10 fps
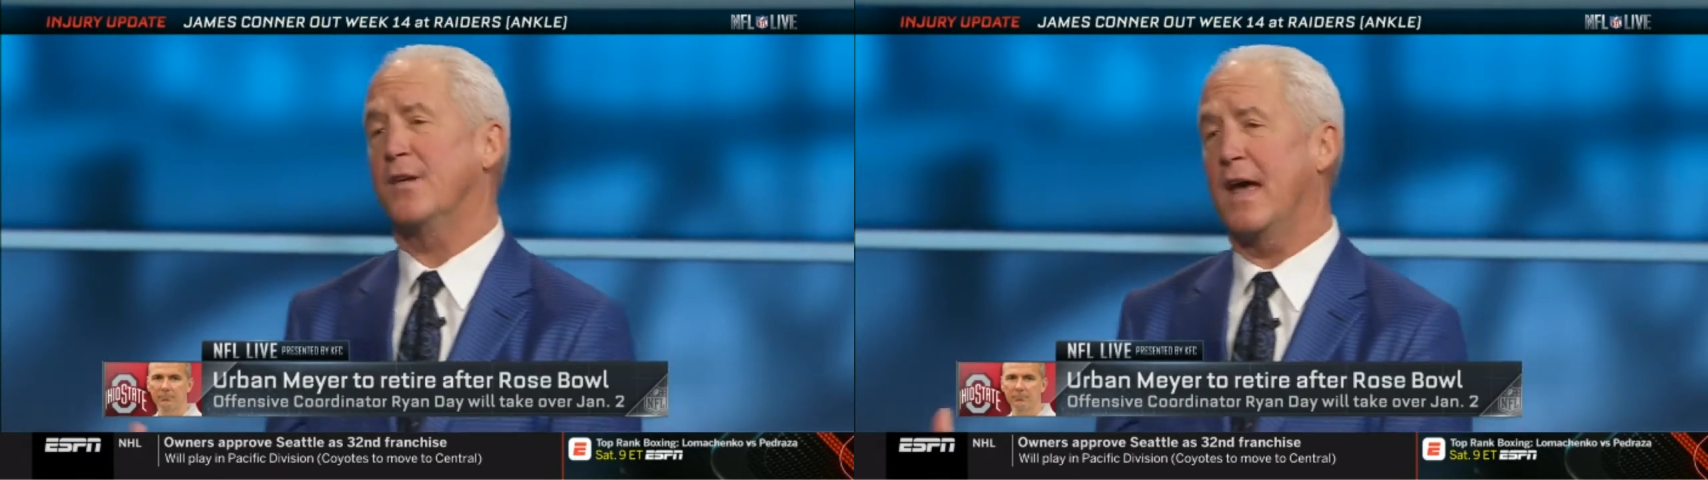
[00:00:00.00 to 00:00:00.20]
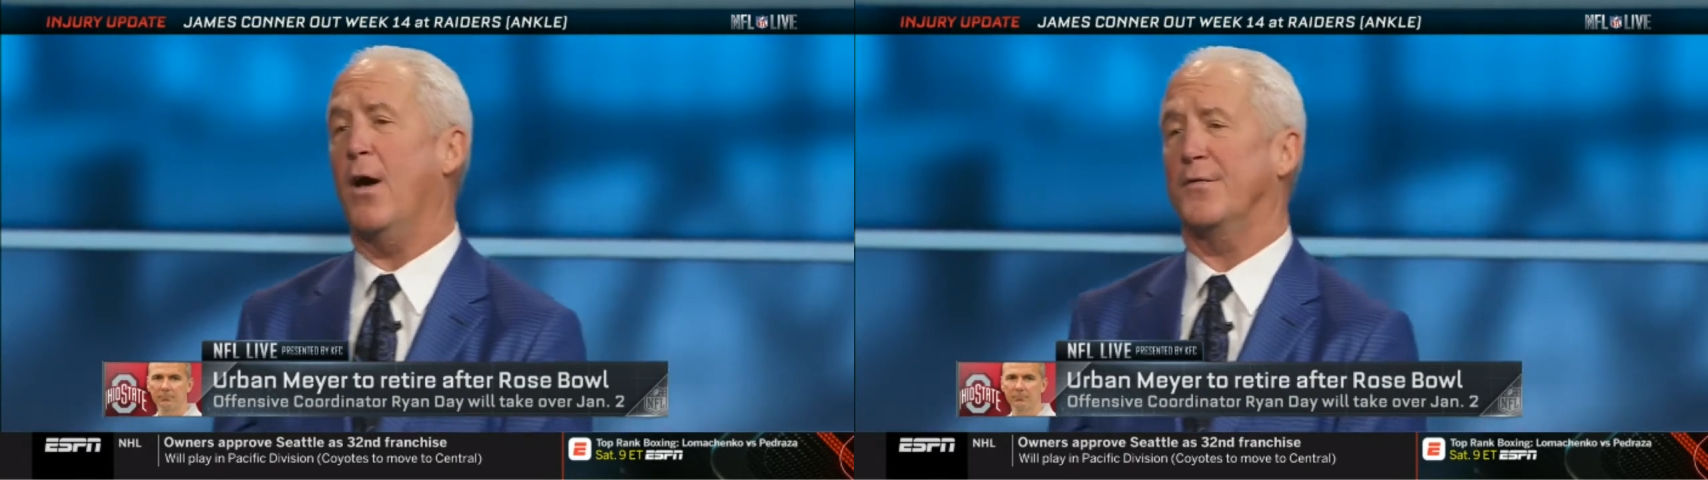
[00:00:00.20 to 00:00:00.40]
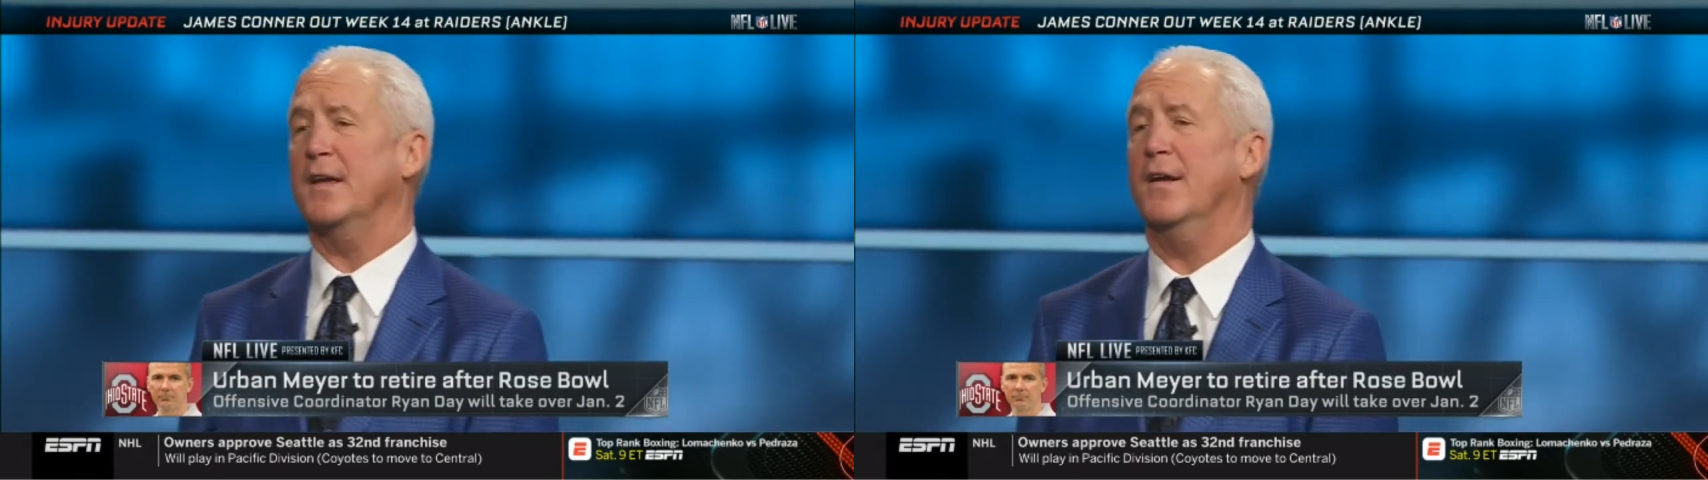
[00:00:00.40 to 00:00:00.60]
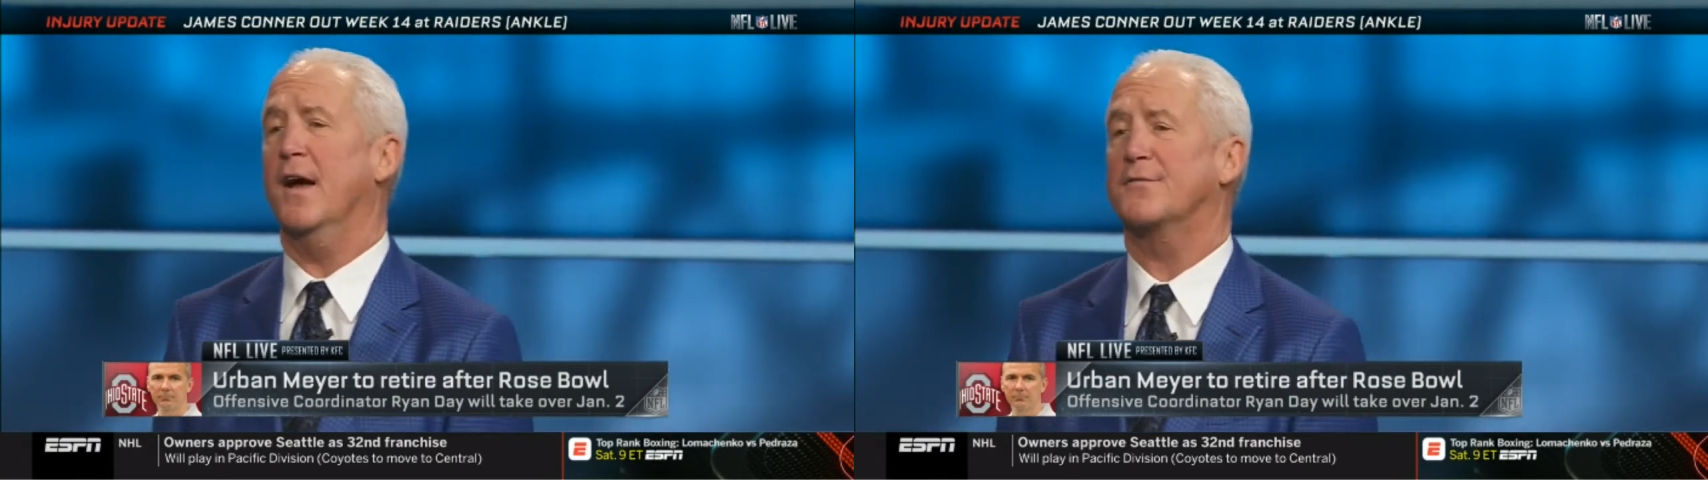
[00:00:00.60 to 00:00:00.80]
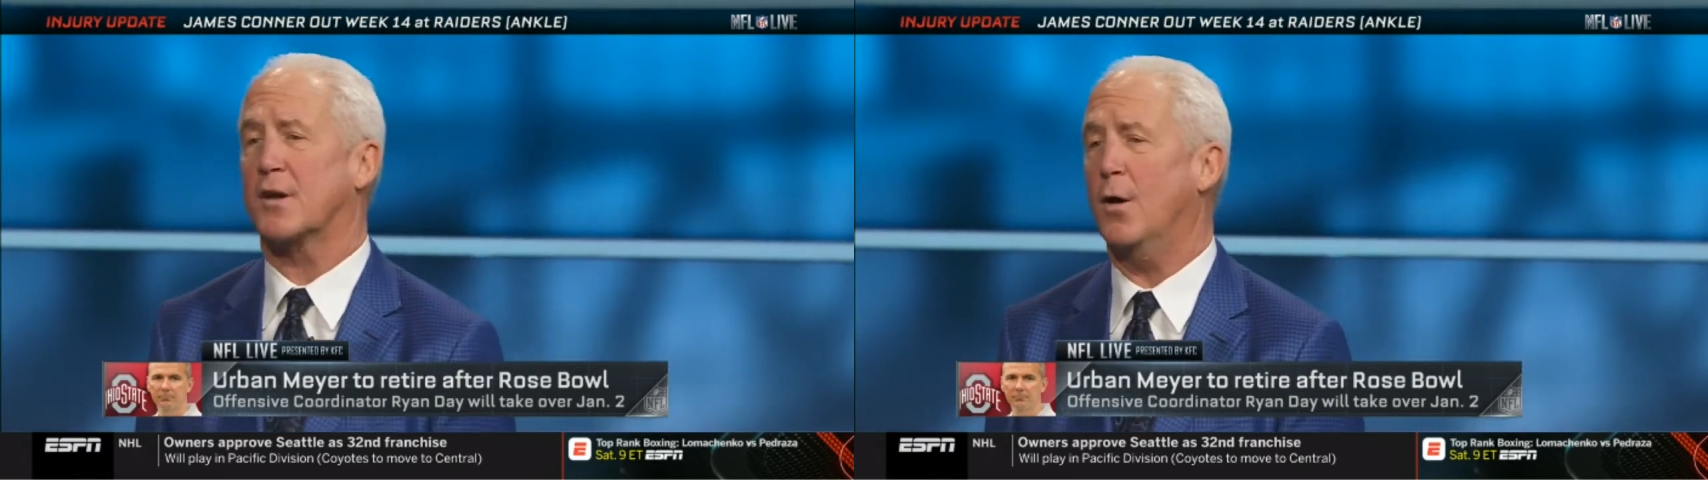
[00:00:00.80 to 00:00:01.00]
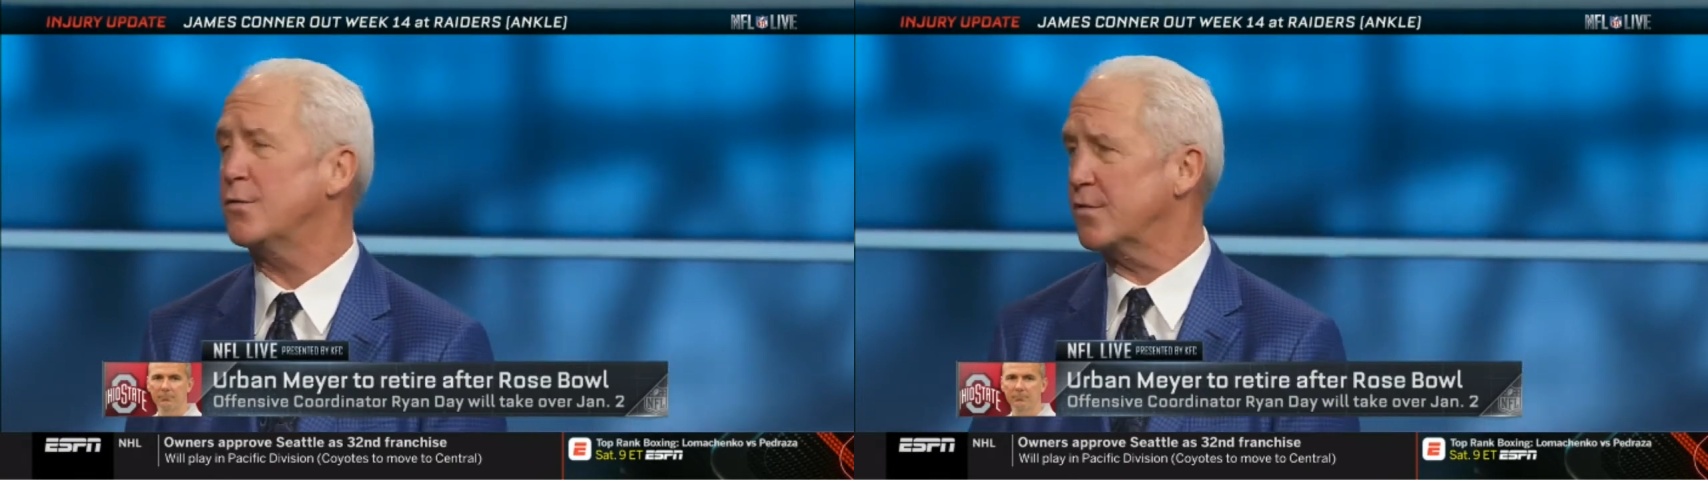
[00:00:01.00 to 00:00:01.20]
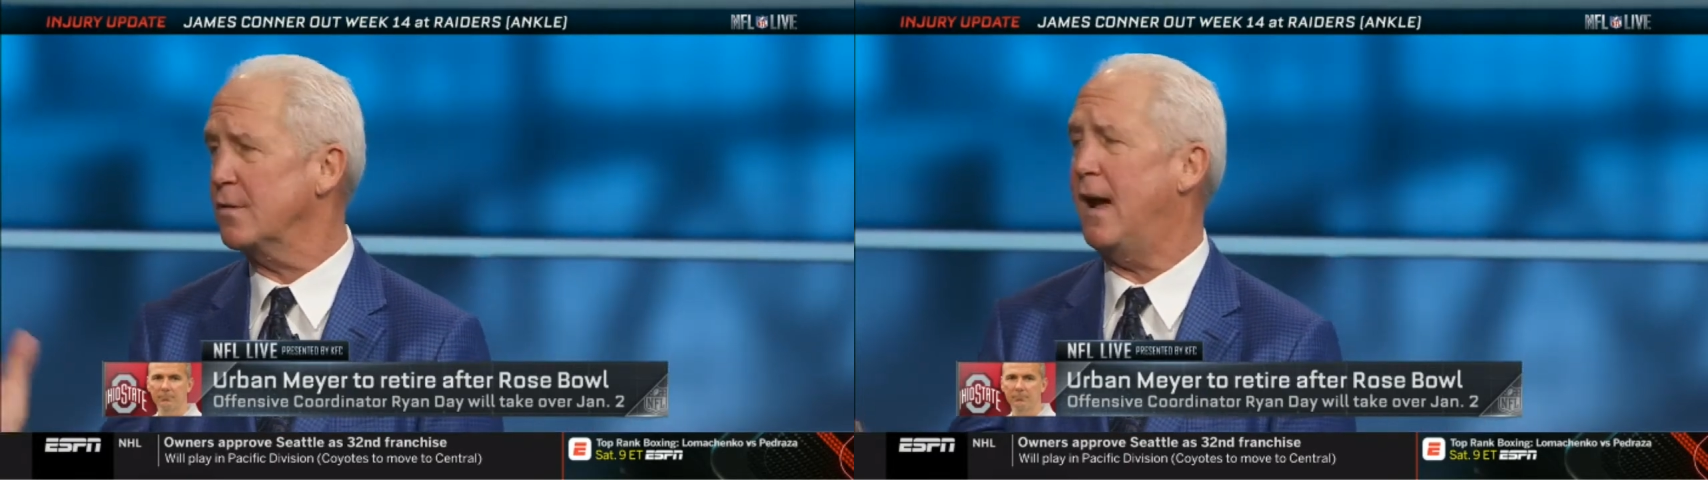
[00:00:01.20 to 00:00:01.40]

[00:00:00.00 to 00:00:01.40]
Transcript: healthy enough to coach,